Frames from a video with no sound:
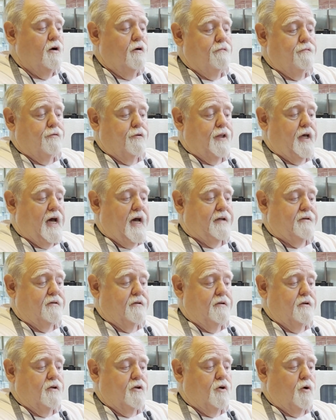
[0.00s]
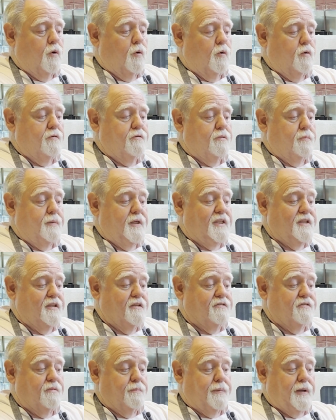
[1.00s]
for that cold to be
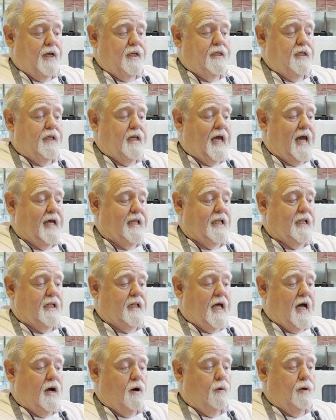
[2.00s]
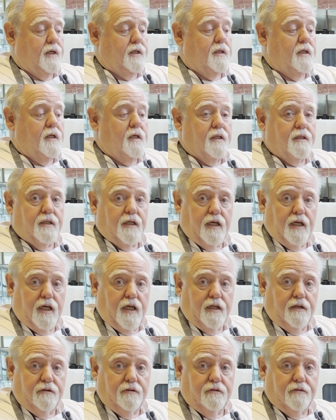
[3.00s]
dissipated and allowing the
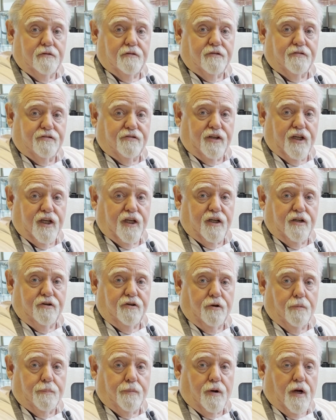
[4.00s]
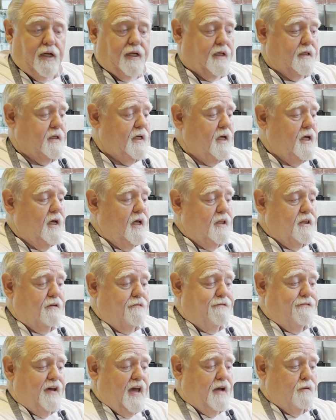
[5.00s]
heat to sink into your product. The
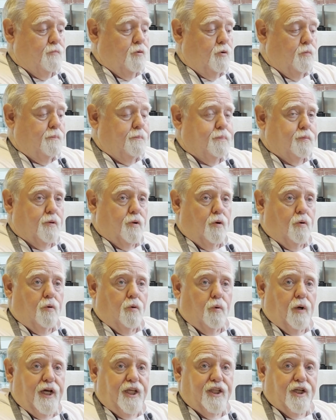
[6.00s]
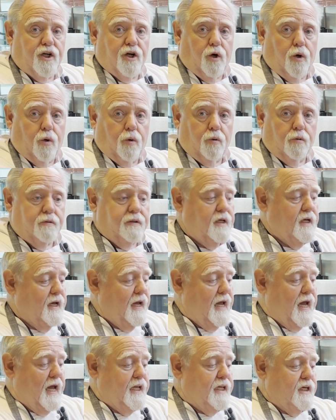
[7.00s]
fan will blow away the cold
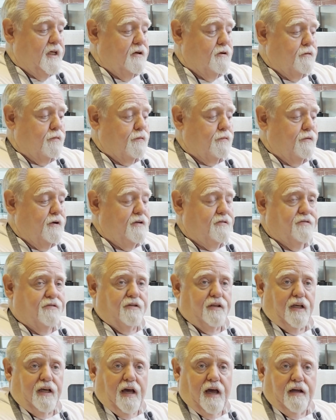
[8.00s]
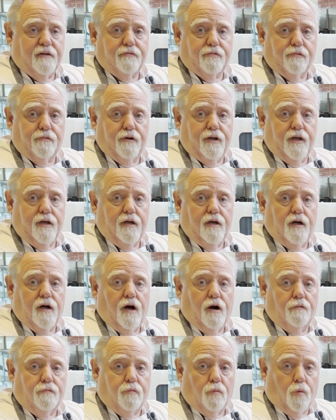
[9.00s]
and increase the entry
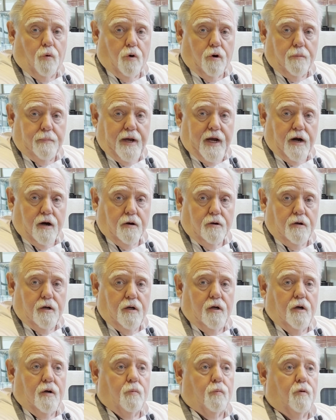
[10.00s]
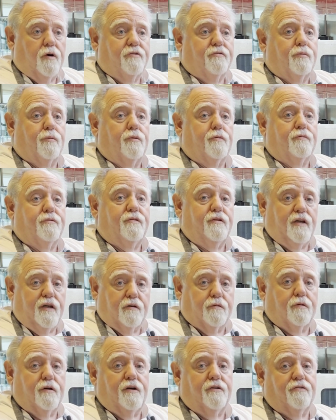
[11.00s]
of warm air, which will
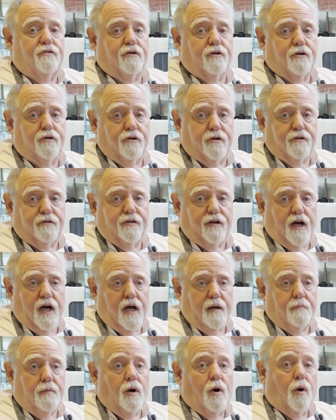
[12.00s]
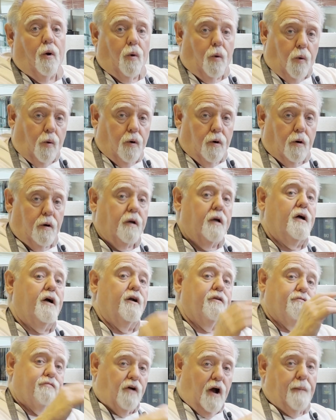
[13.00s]
decrease your cook time or
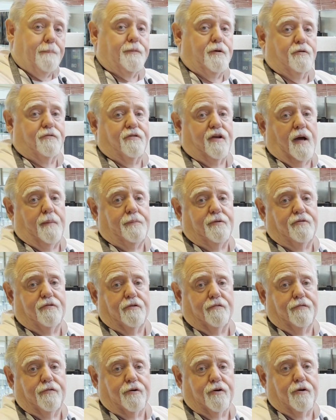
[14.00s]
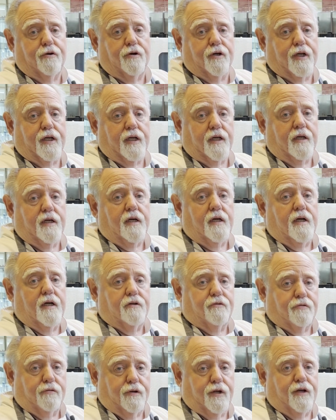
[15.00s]
drop your temperature for cooking.
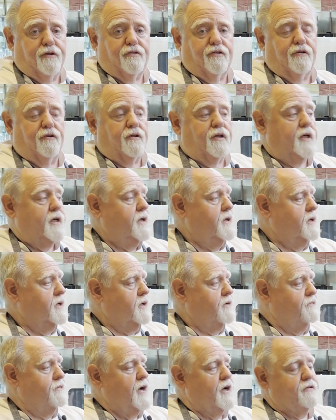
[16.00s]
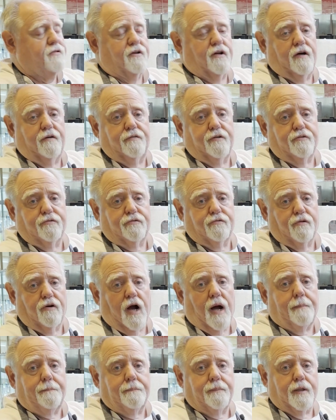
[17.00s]
Traditionally, convection ovens
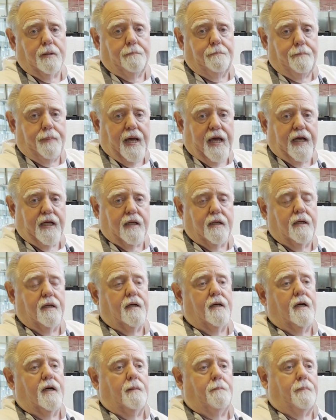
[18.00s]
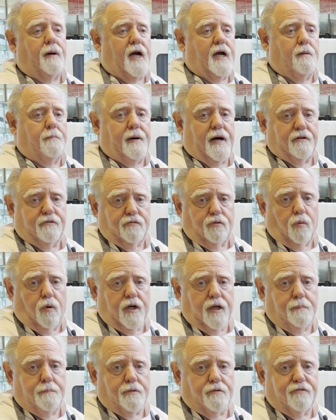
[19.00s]
drop the bake by about
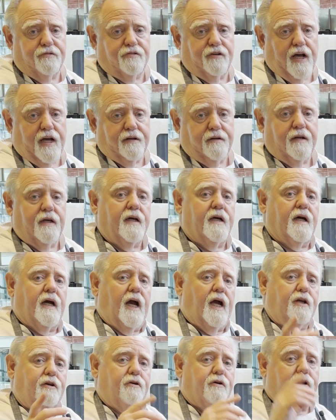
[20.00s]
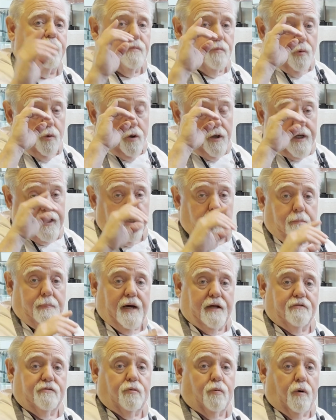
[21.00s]
20%, and you can work at
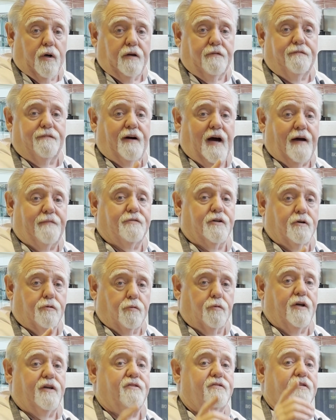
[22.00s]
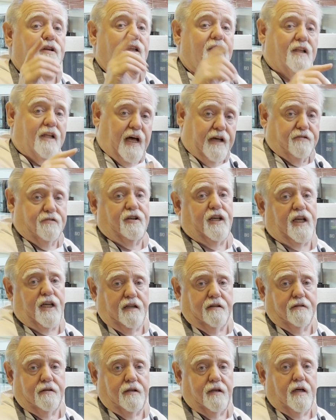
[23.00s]
about 25 degrees less
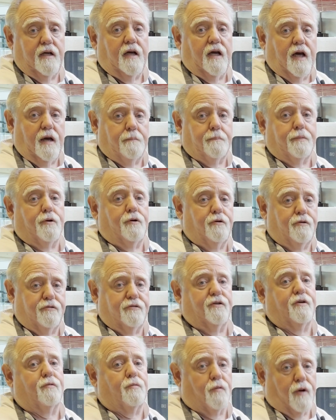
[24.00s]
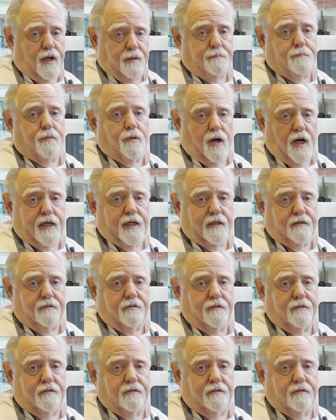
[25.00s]
heat and produce a great product.